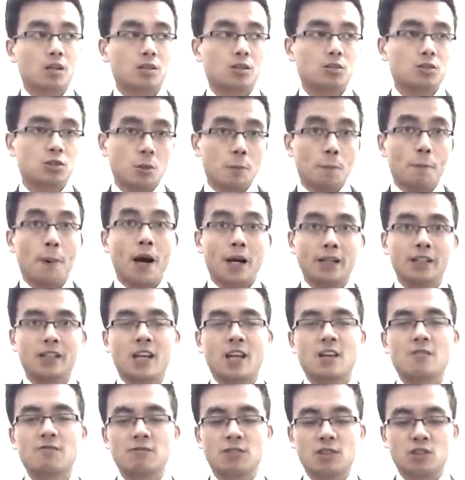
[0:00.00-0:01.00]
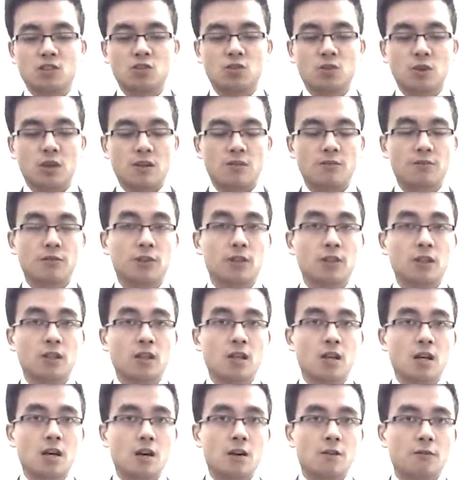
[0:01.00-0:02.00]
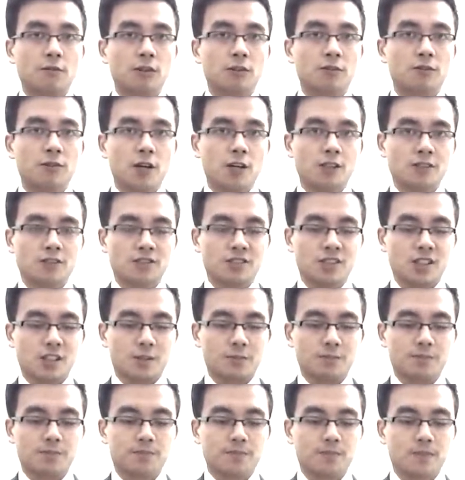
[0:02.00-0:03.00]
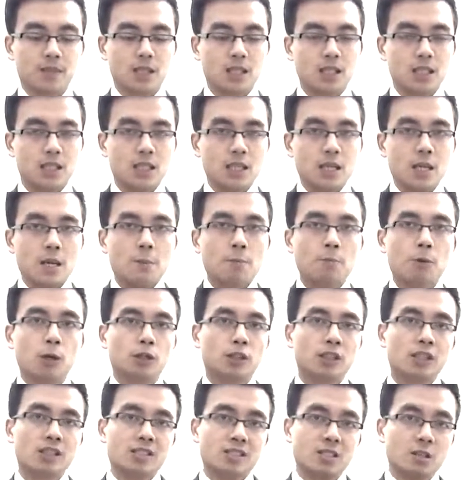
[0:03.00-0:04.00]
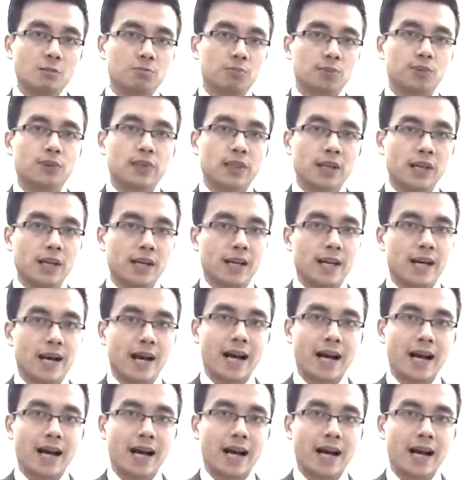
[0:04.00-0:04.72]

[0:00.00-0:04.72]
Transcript: to buy the inventory for the first time, but the supplier